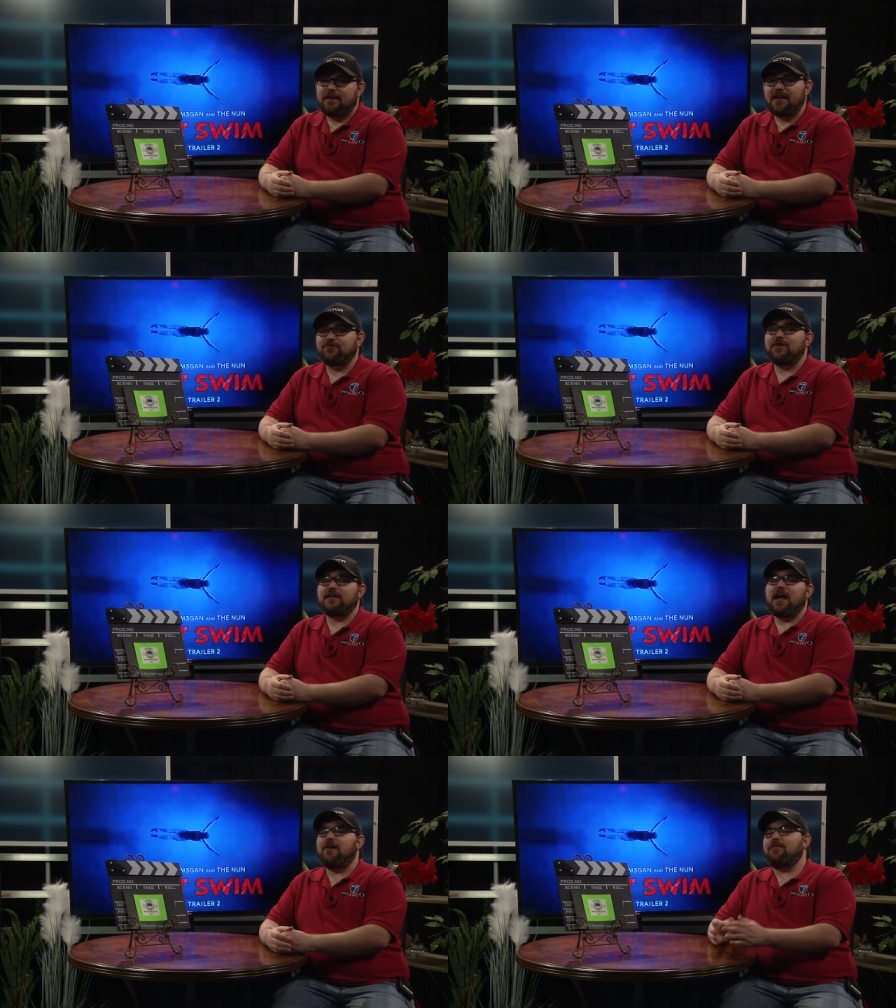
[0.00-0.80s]
Next
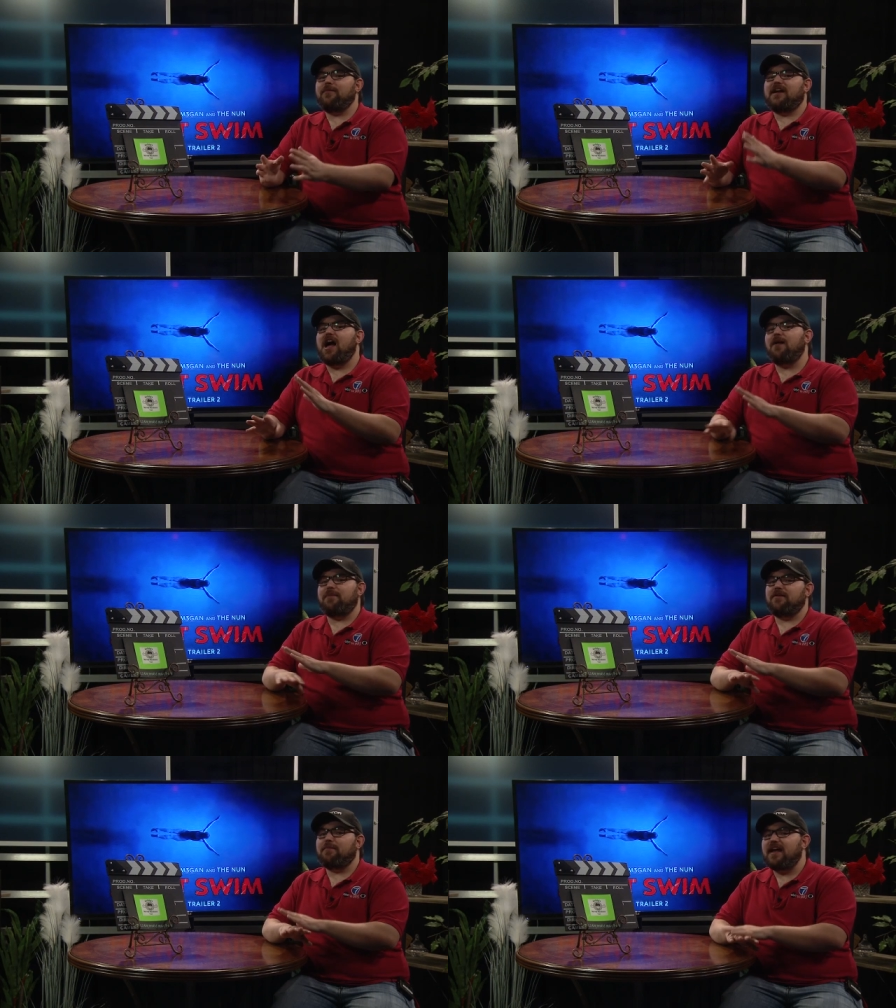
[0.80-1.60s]
week, I'm going to be
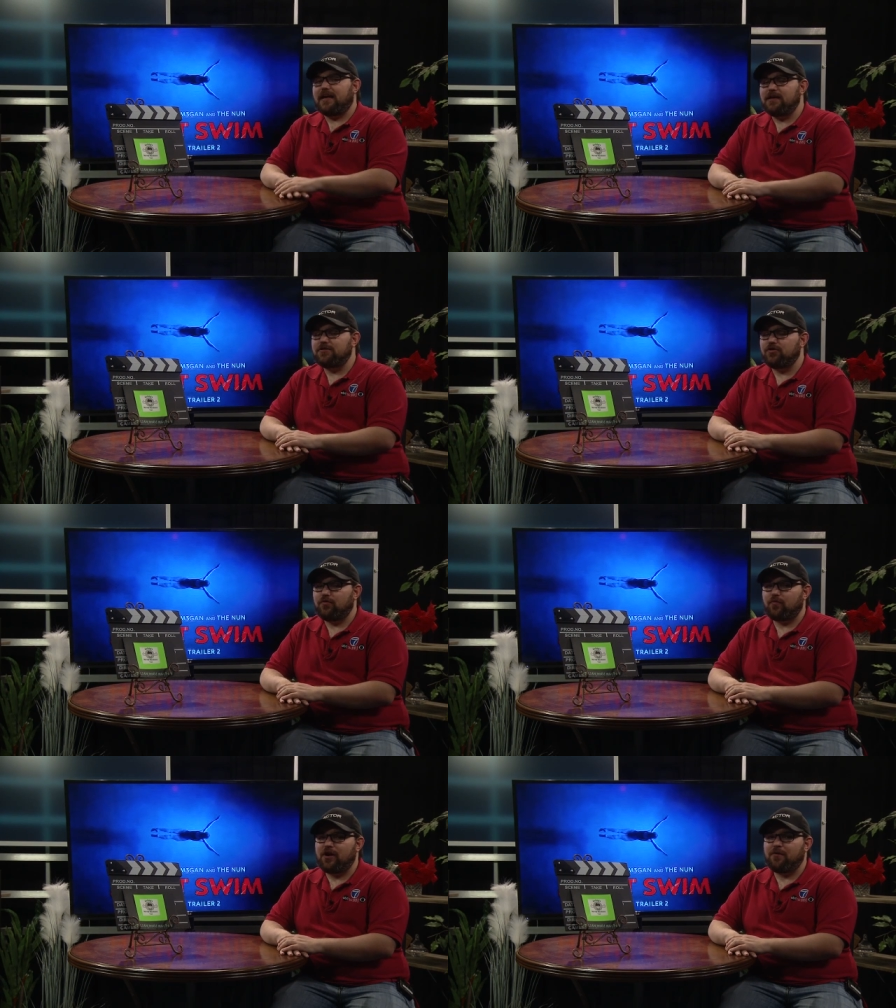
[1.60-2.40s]
hopping back into
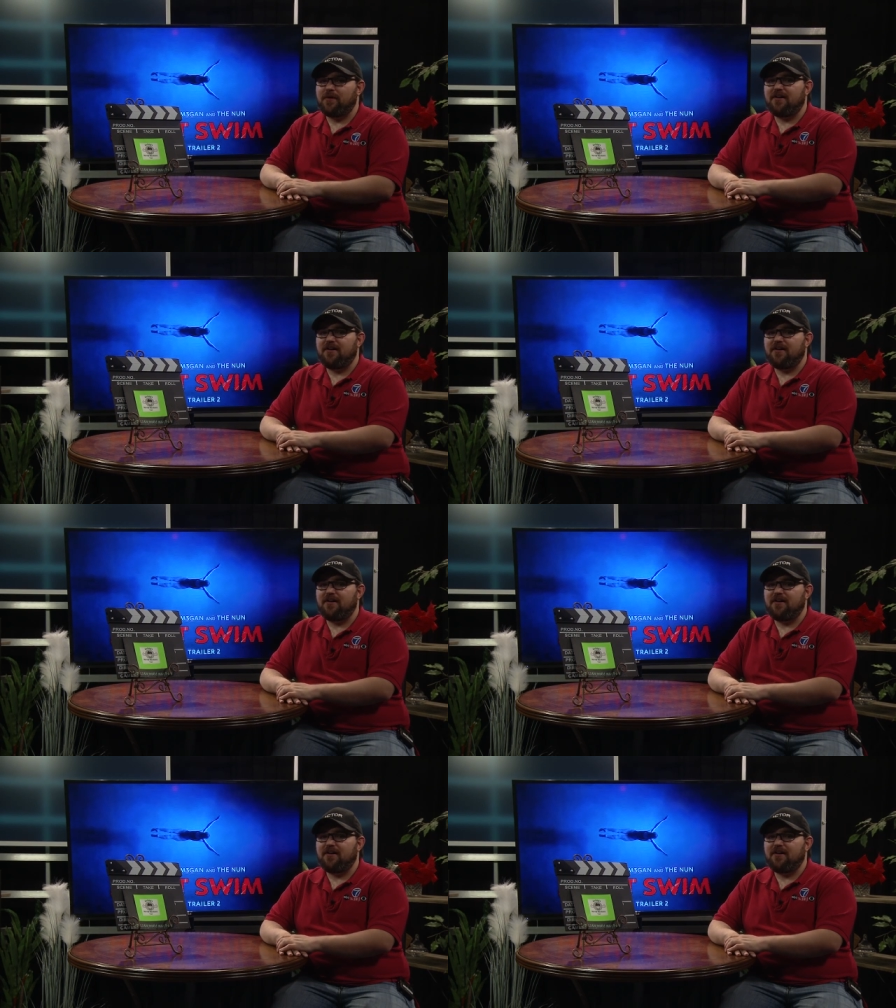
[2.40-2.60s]
the realm